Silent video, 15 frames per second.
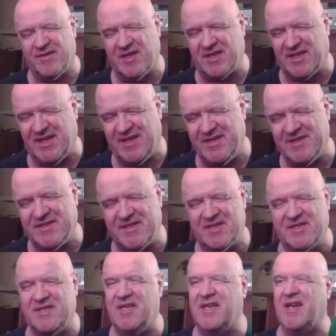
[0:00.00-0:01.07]
don't think they had the
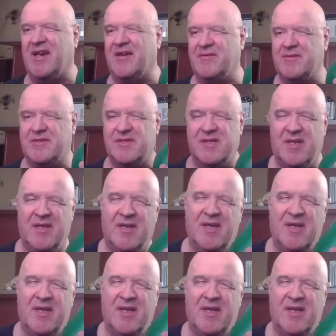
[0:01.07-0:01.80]
16 ounce.